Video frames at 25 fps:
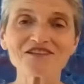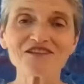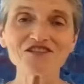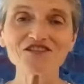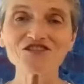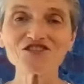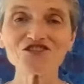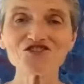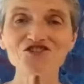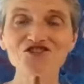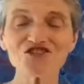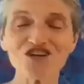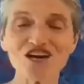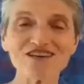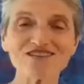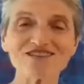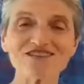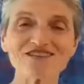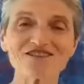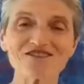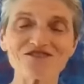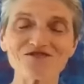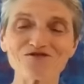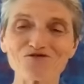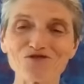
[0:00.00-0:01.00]
This
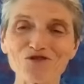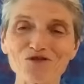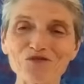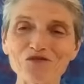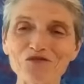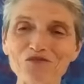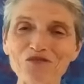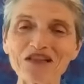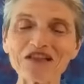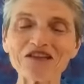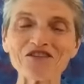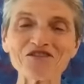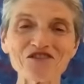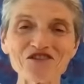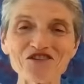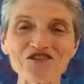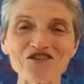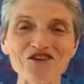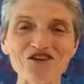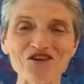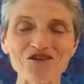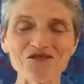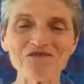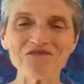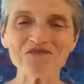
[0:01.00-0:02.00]
suggests that from the middle of the
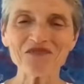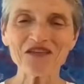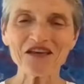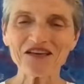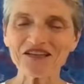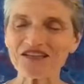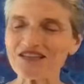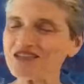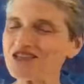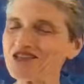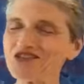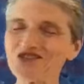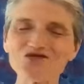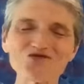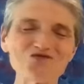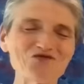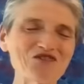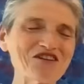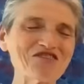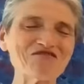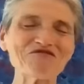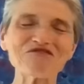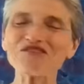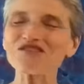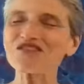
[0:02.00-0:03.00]
year, this is a
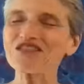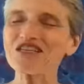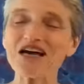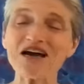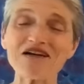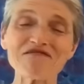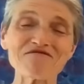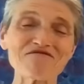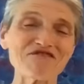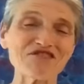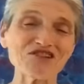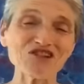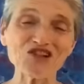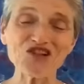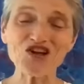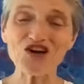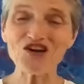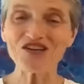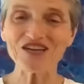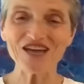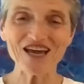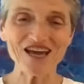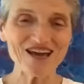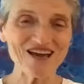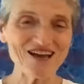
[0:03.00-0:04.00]
wonderful time for
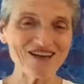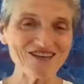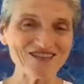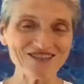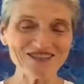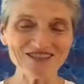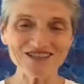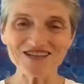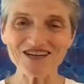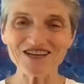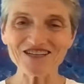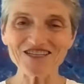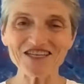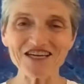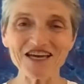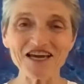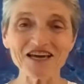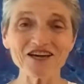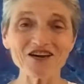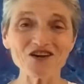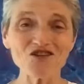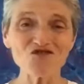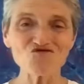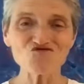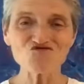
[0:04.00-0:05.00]
learning,
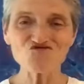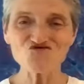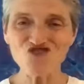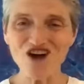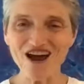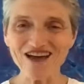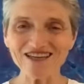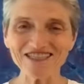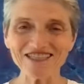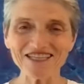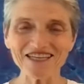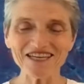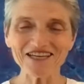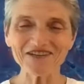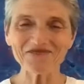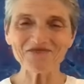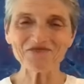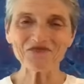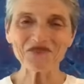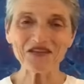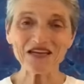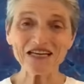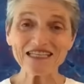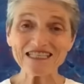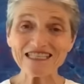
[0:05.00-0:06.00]
studying, writing,
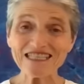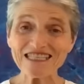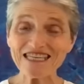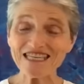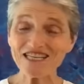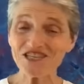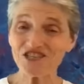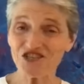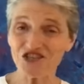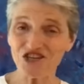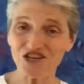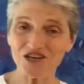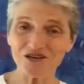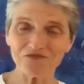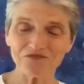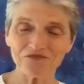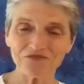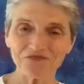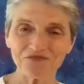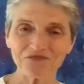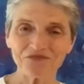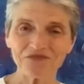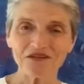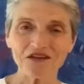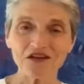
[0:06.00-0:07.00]

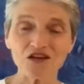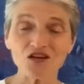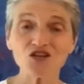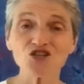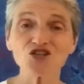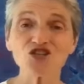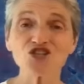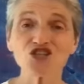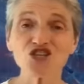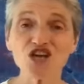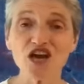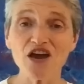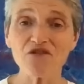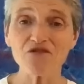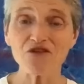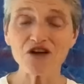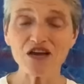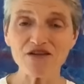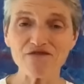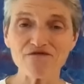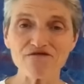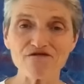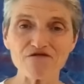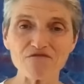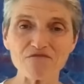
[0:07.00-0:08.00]
teaching,
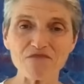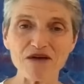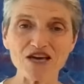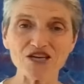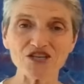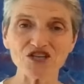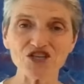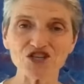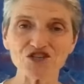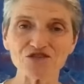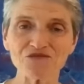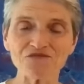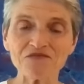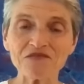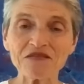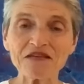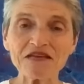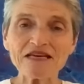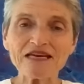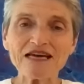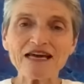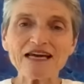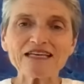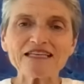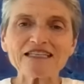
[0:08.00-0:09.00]
sharing information,
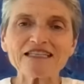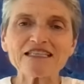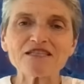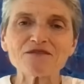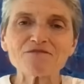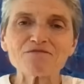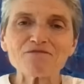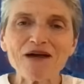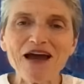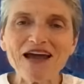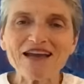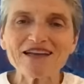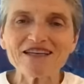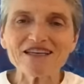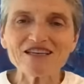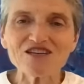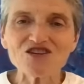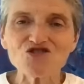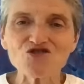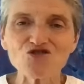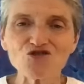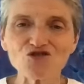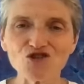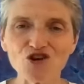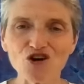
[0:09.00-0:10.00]
expanding
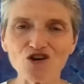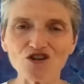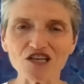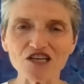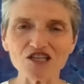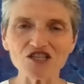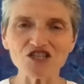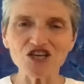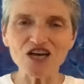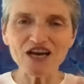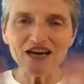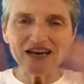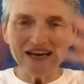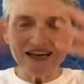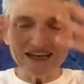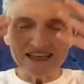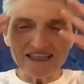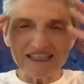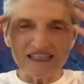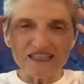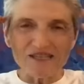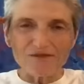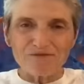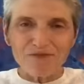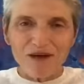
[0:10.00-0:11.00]
your knowledge,
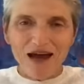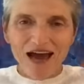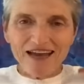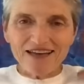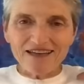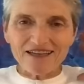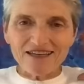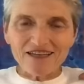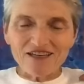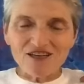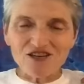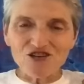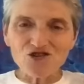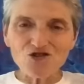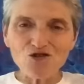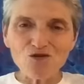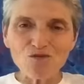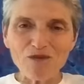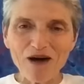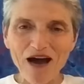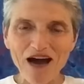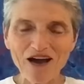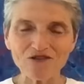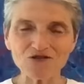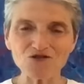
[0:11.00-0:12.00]
expanding your
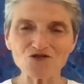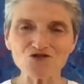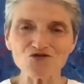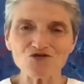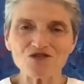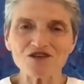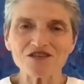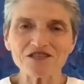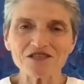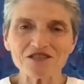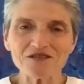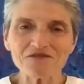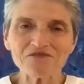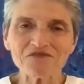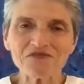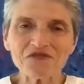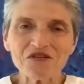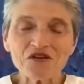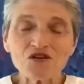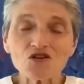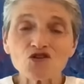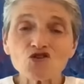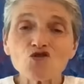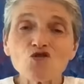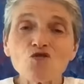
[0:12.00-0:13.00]
boundaries,
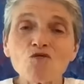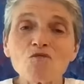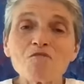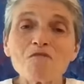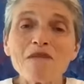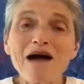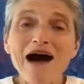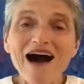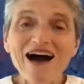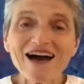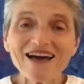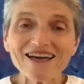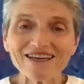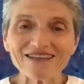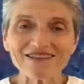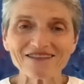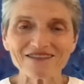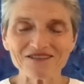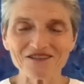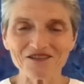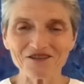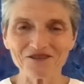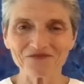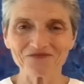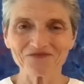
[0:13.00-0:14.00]
your
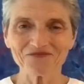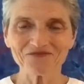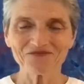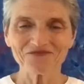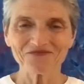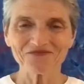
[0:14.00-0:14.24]
mind.